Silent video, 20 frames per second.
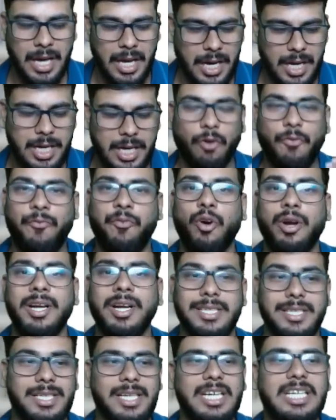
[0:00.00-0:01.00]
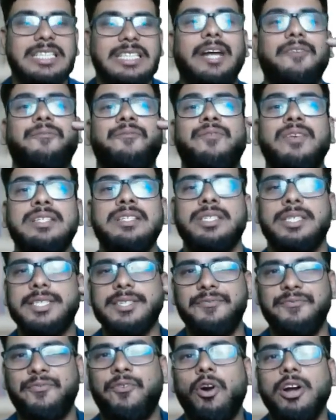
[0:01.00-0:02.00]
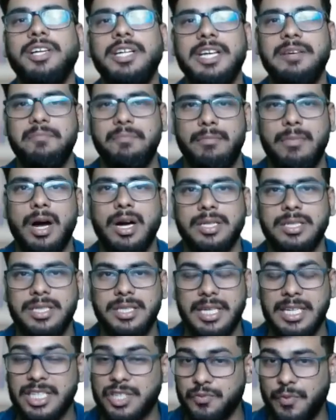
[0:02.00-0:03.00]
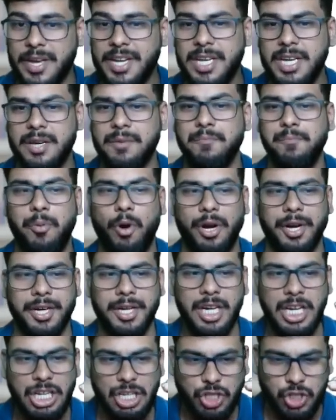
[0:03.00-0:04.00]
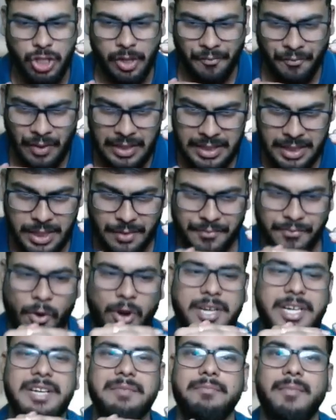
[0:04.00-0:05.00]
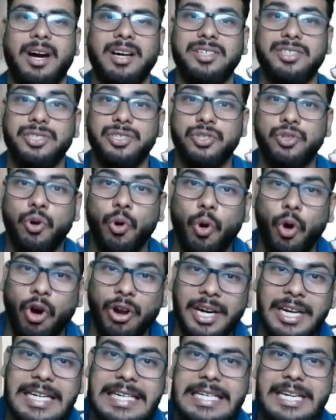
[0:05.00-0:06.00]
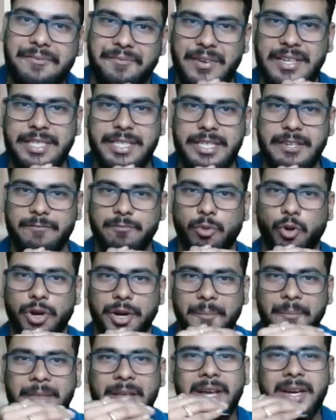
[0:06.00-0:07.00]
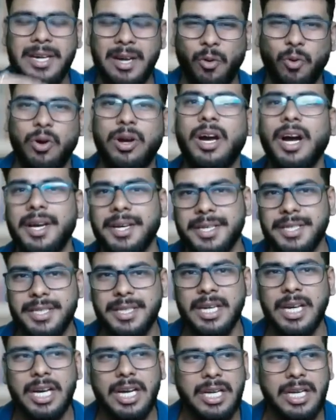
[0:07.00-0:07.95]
Now, for us, that first 40 marks is very important. The first 40 marks go on a defensive mode. Now, guys.